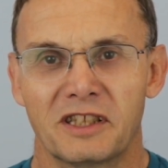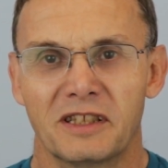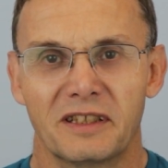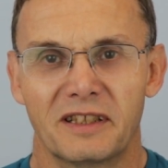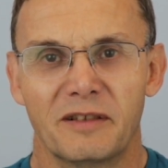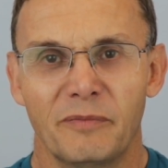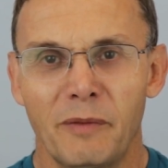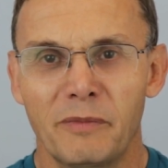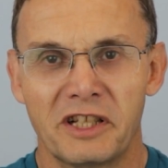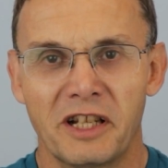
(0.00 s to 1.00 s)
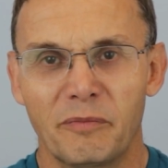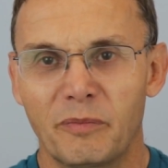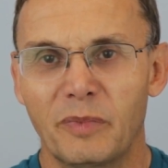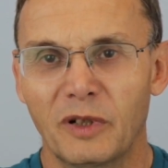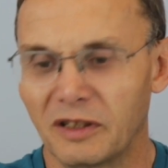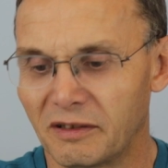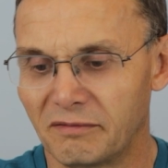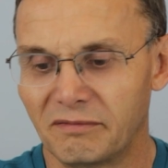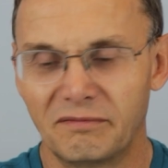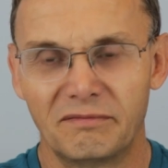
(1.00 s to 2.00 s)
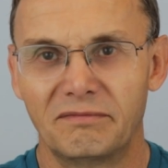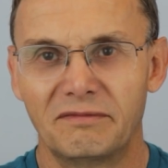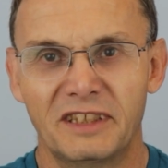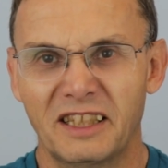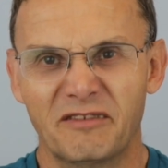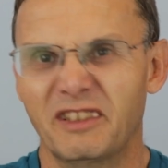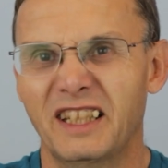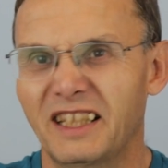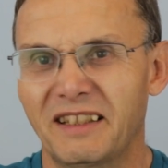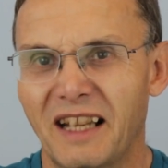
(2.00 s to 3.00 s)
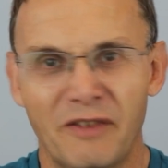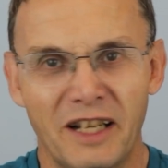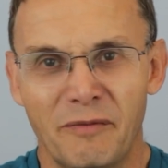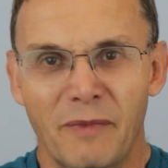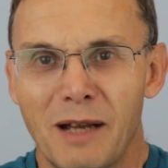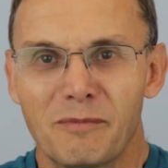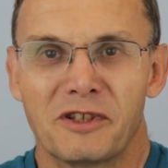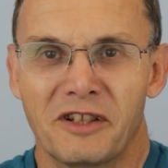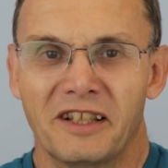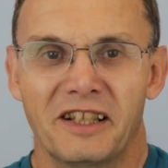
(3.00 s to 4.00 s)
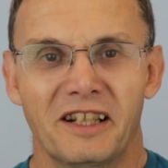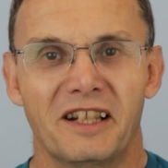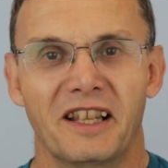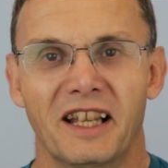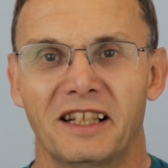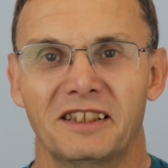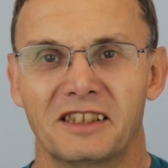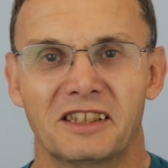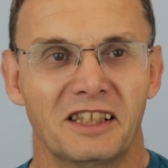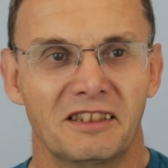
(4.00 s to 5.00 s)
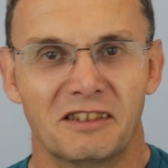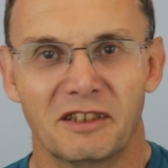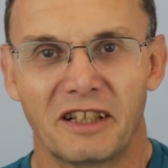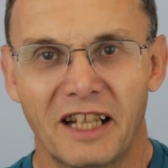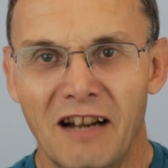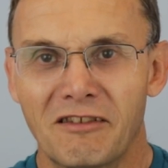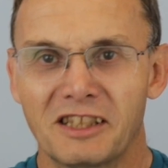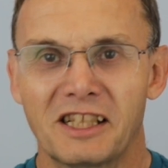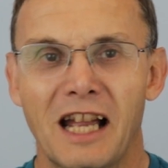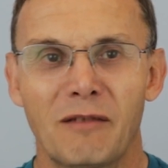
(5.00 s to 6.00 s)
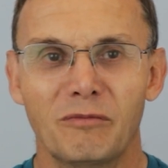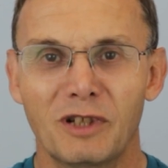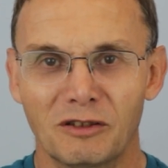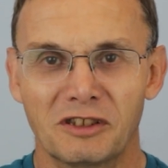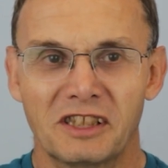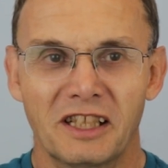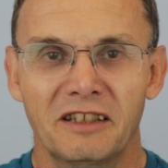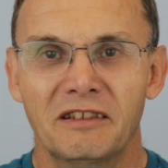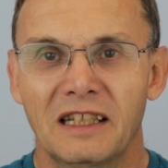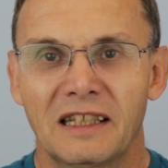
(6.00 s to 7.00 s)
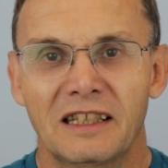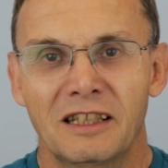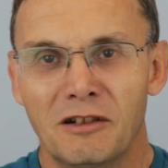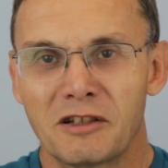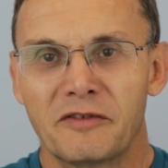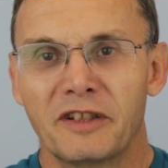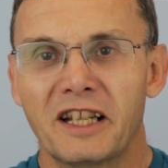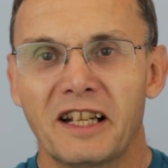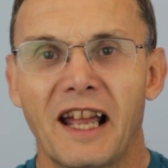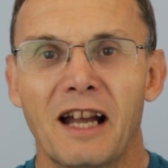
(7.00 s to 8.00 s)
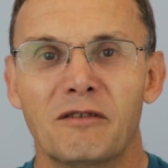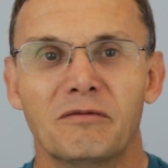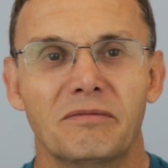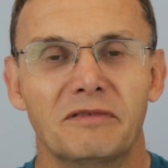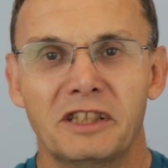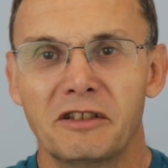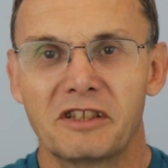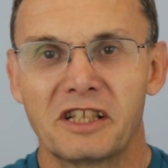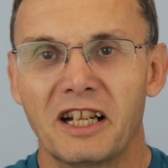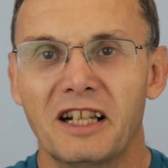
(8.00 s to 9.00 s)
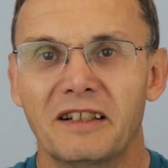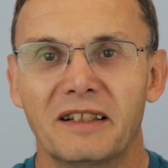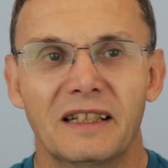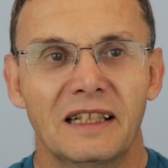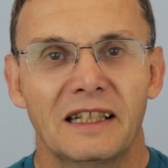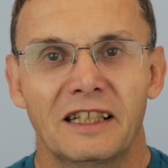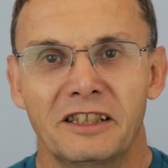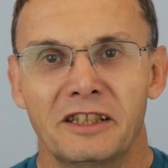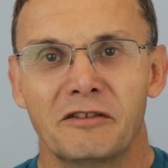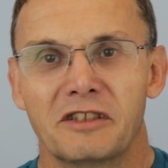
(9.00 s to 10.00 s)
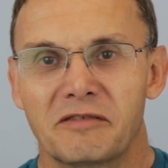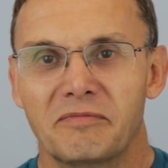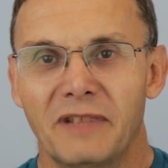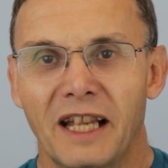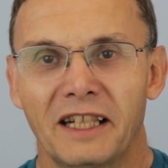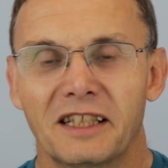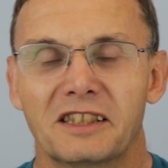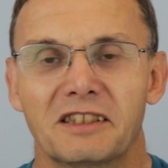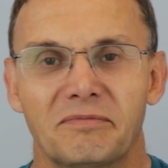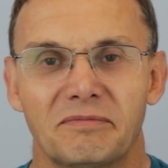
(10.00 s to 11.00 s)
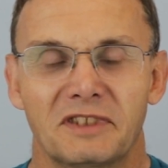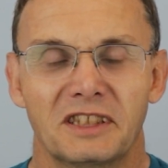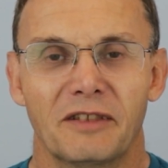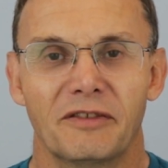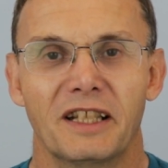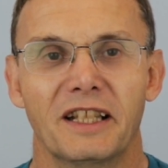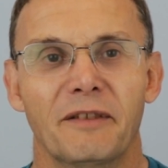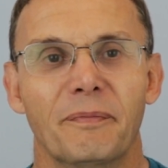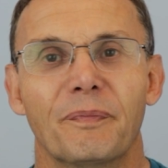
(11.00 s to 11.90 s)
The membership book didn't really have any maps or anything like that, just said sort of Carrots Ham, Godstow, Oxford Canal, Duke's Cut, Duke's Lakes, stuff like that.